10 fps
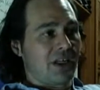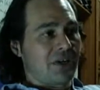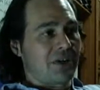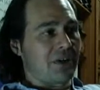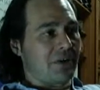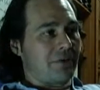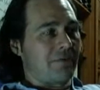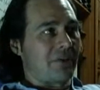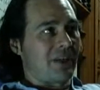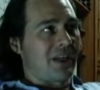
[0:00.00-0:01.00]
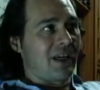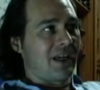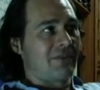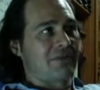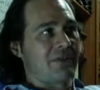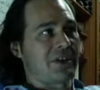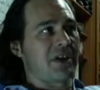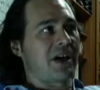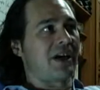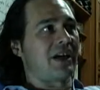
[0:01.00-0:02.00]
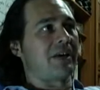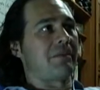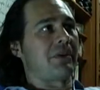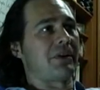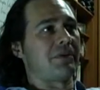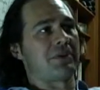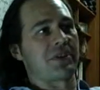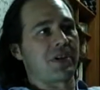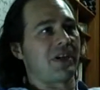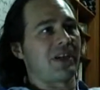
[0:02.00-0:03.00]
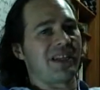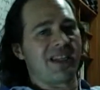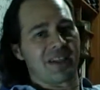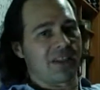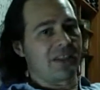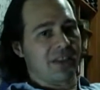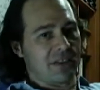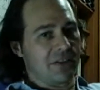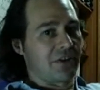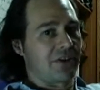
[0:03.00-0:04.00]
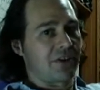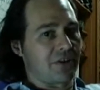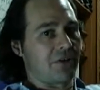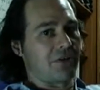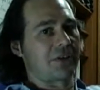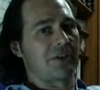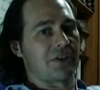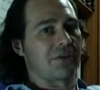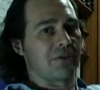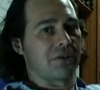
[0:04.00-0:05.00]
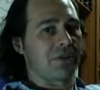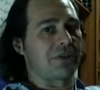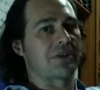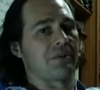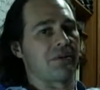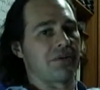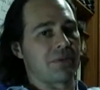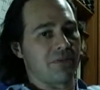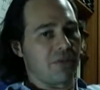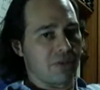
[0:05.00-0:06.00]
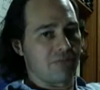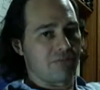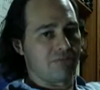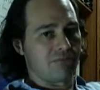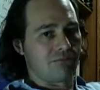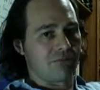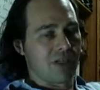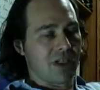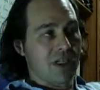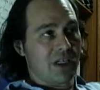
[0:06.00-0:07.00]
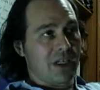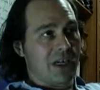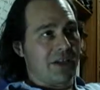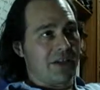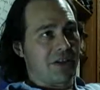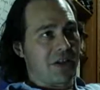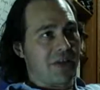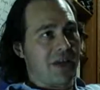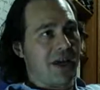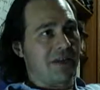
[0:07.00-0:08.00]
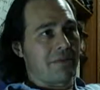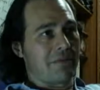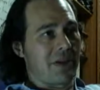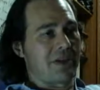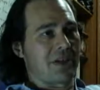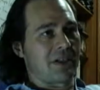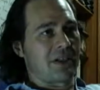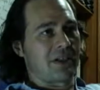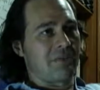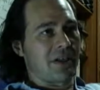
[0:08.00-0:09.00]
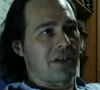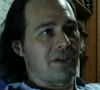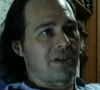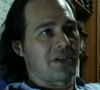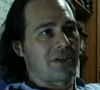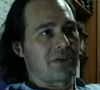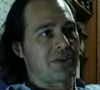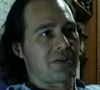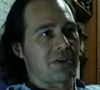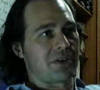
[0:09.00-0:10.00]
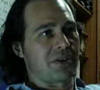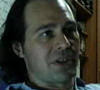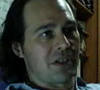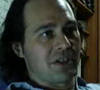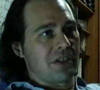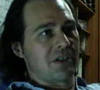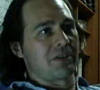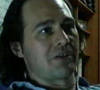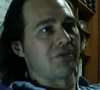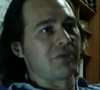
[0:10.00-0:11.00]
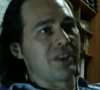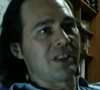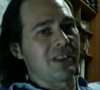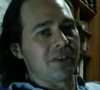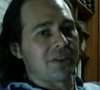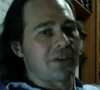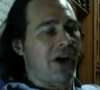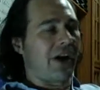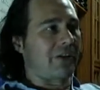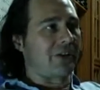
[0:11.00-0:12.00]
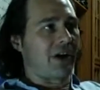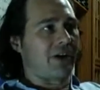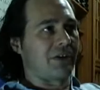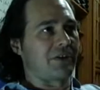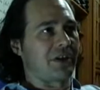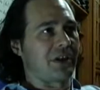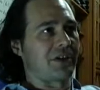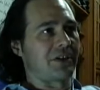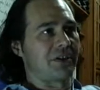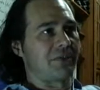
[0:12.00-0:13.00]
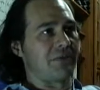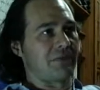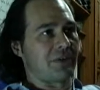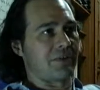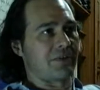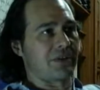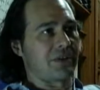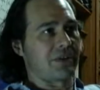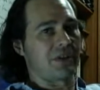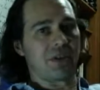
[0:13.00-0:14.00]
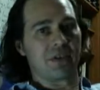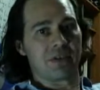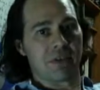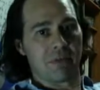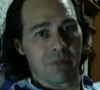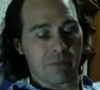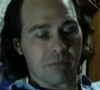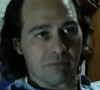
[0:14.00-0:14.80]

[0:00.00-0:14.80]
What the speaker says: So, every time you say anything in English, you're going to use the simple verb form. And that basically means that you just need to really learn how to conjugate verbs in the simple.